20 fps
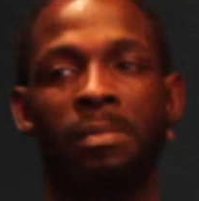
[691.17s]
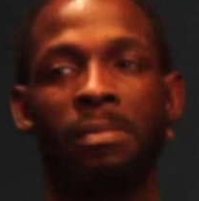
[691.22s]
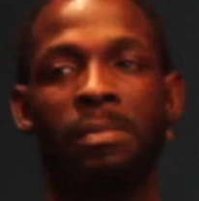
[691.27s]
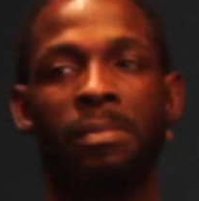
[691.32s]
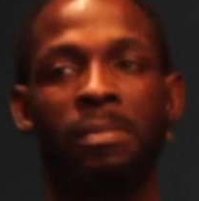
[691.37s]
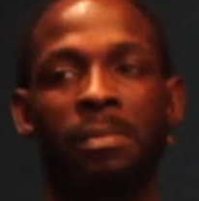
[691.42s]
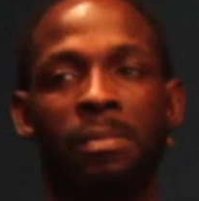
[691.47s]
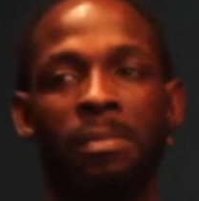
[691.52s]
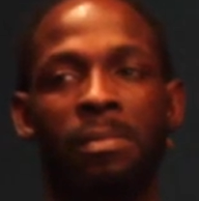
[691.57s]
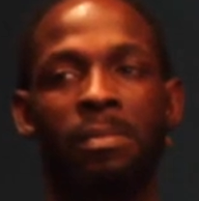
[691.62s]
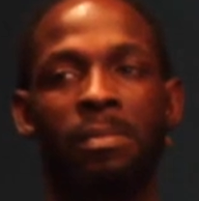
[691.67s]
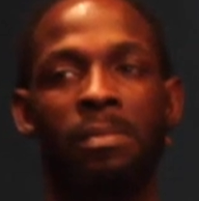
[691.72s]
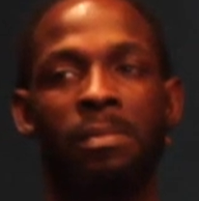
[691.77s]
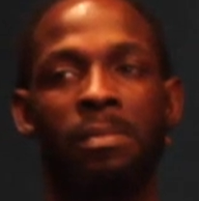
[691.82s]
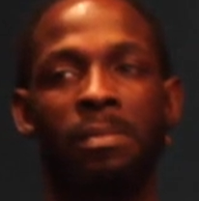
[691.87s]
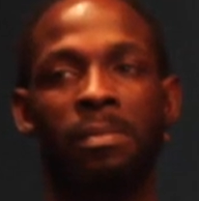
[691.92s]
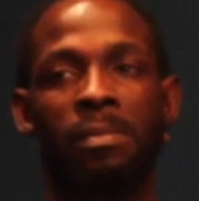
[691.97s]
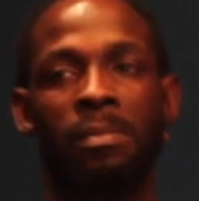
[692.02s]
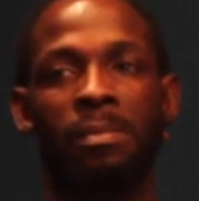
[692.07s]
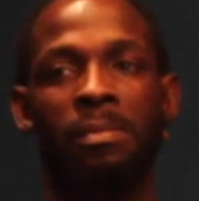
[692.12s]

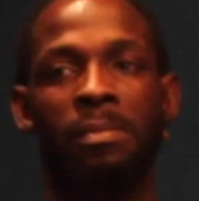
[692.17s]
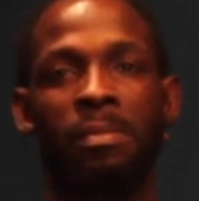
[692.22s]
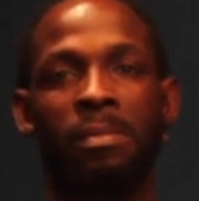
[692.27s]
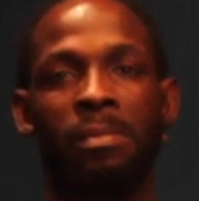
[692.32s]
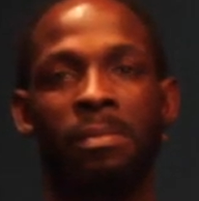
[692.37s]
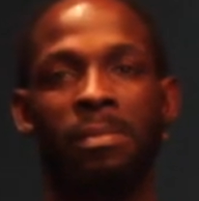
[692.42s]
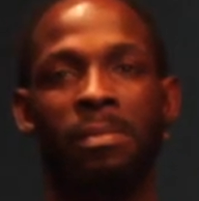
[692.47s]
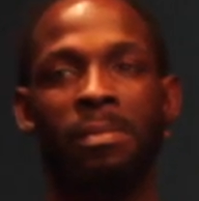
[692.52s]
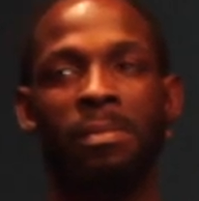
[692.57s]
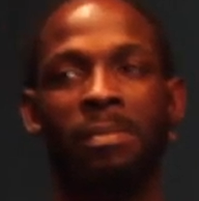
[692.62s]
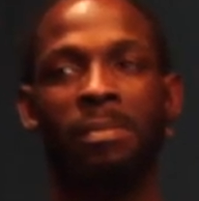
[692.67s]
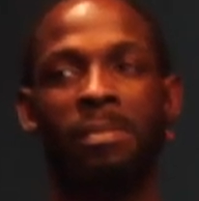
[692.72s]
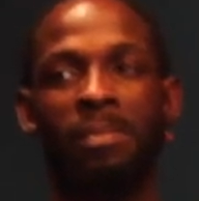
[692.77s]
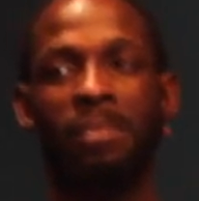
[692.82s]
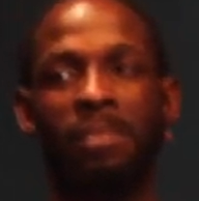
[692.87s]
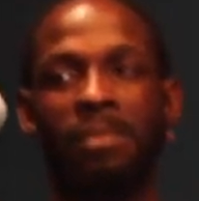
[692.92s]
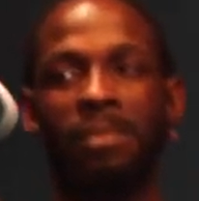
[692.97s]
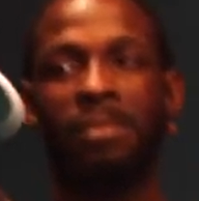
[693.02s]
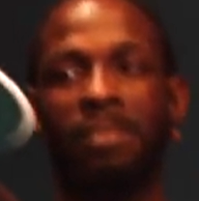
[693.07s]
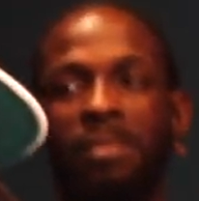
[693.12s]

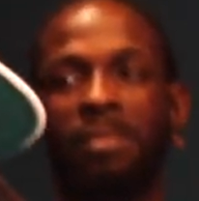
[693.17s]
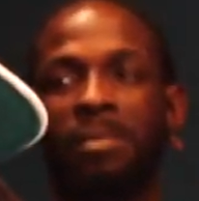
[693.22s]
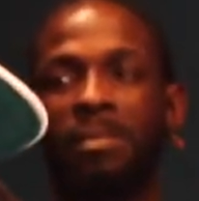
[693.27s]
No words are spoken by the person on screen.